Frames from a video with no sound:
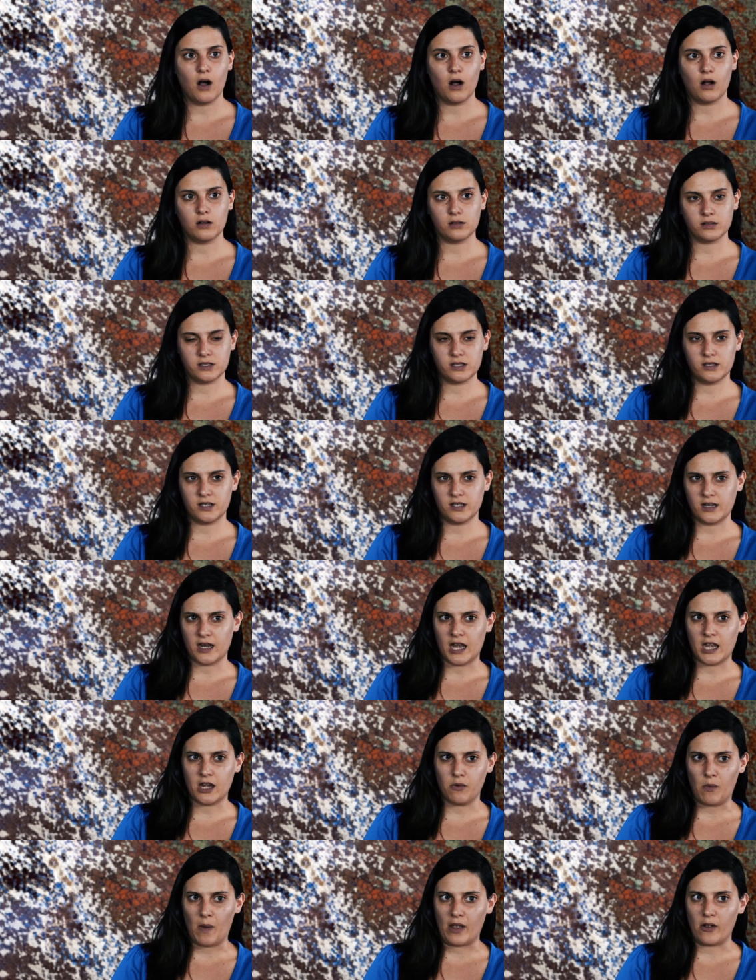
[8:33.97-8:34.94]
altered in
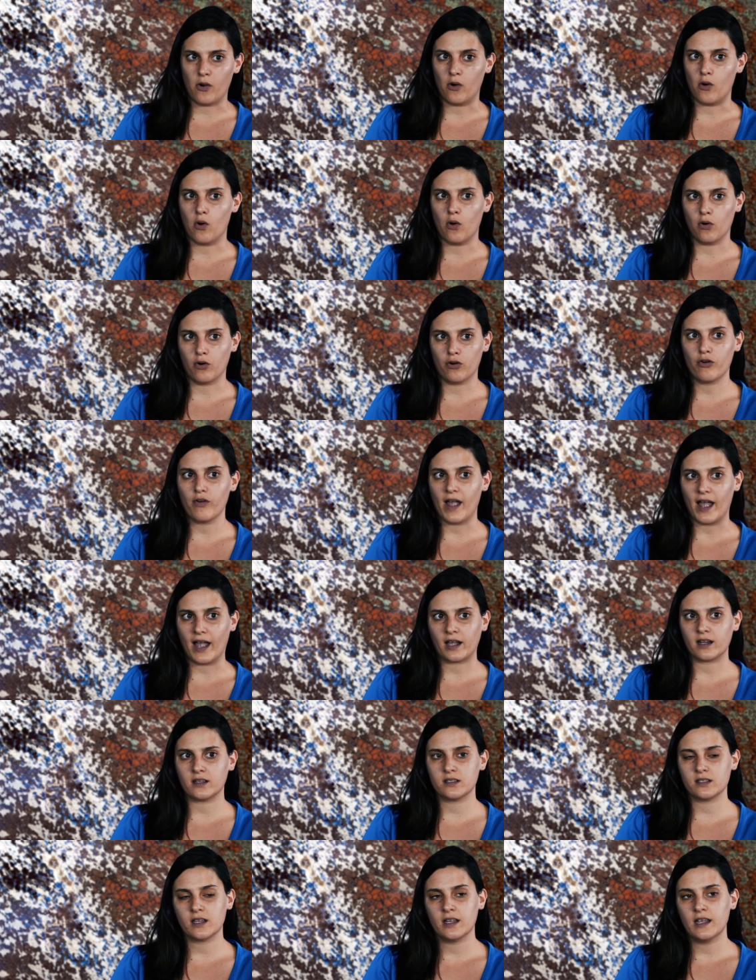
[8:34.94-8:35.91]
any way or
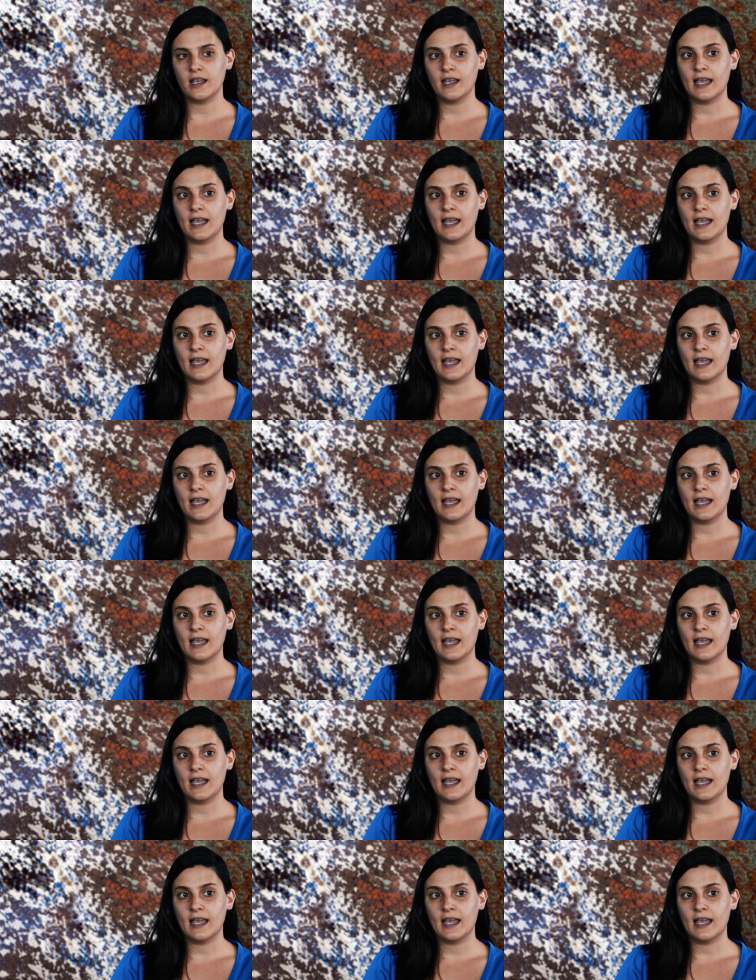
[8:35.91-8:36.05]
cracked.